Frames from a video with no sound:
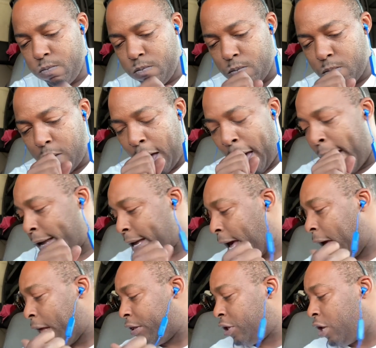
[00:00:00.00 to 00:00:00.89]
I
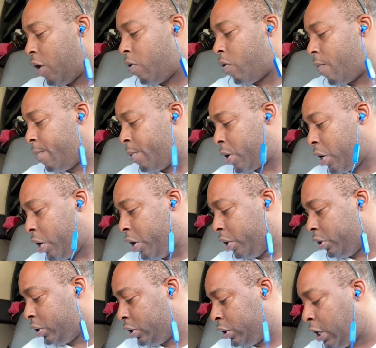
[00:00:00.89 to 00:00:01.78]
got that one
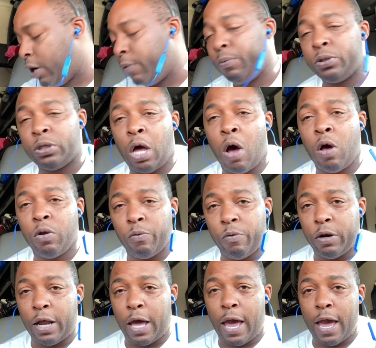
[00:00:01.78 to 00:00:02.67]
because that was the only
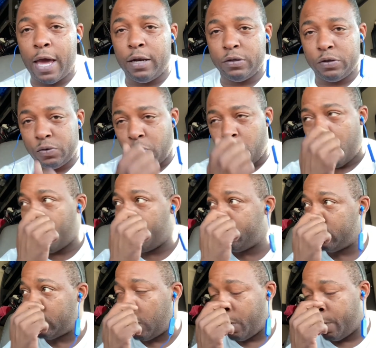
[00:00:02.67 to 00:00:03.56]
one they had in the store.
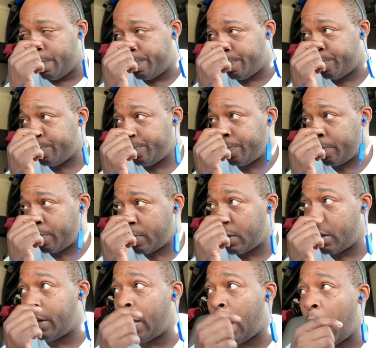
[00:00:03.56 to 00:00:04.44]
So
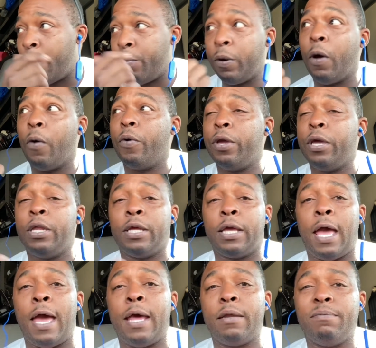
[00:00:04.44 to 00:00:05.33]
I went on ahead and
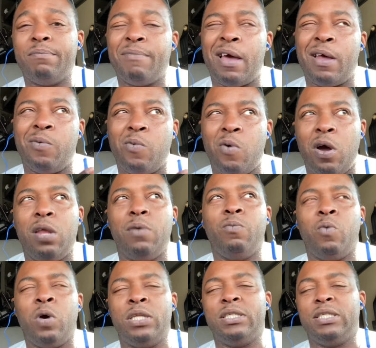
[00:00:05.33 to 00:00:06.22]
got about
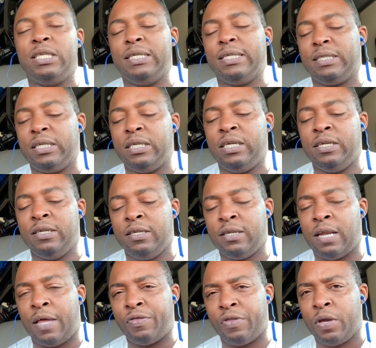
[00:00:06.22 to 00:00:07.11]

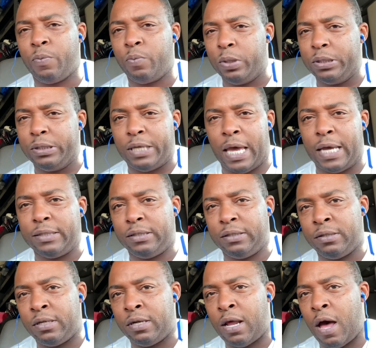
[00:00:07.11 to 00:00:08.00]
$116, I think, with
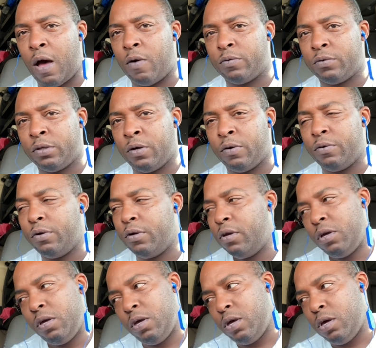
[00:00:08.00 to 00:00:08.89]
taxes and all. So
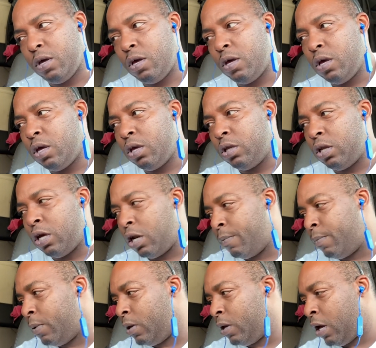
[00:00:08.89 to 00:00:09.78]
that'll
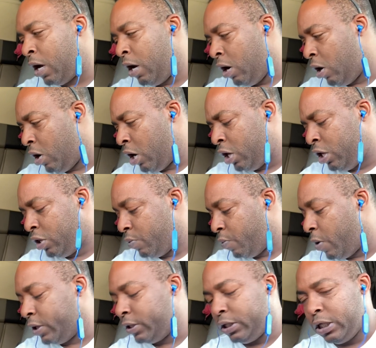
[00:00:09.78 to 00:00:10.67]
be either
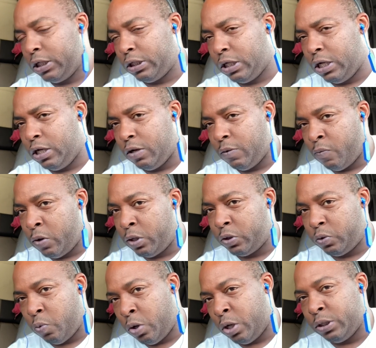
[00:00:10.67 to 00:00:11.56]
$116 or
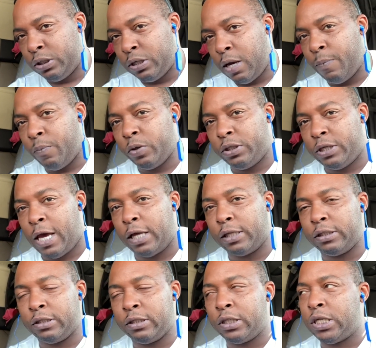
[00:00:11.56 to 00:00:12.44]
$120 something with
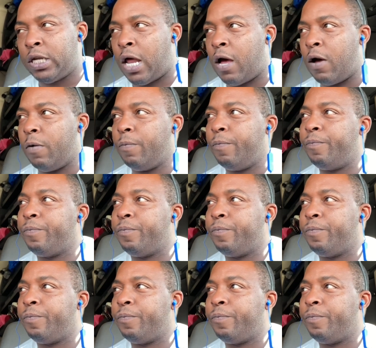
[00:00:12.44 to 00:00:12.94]
taxes and all.